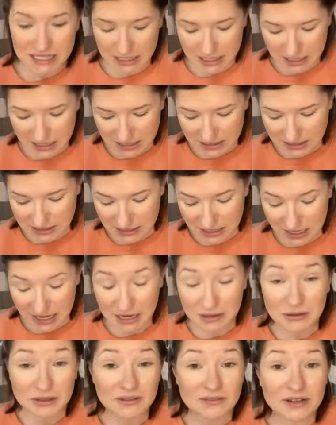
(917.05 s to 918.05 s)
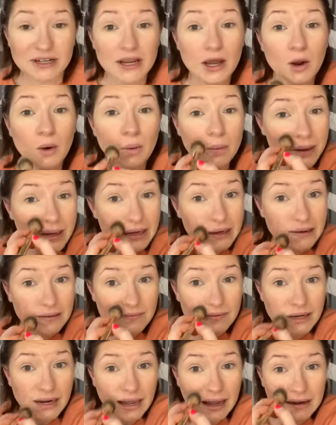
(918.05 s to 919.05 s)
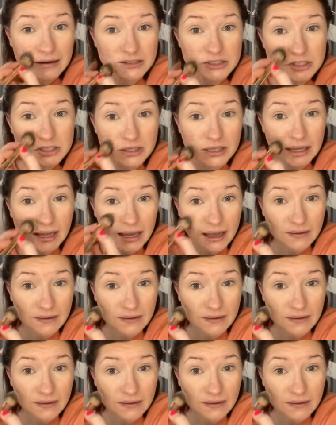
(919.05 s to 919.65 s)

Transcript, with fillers: Did not see, I don't even, we didn't even actually